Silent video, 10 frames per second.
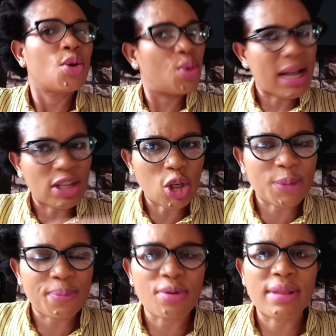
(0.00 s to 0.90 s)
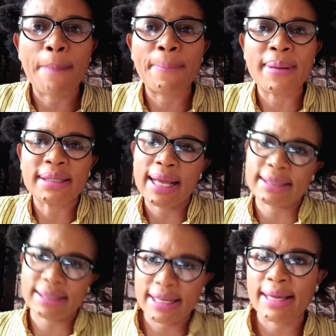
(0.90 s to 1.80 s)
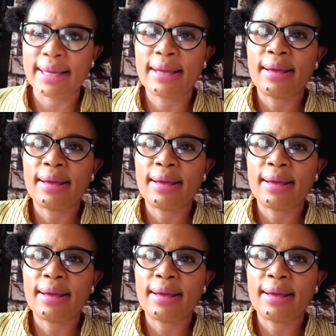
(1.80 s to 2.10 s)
you can just build that place and stay.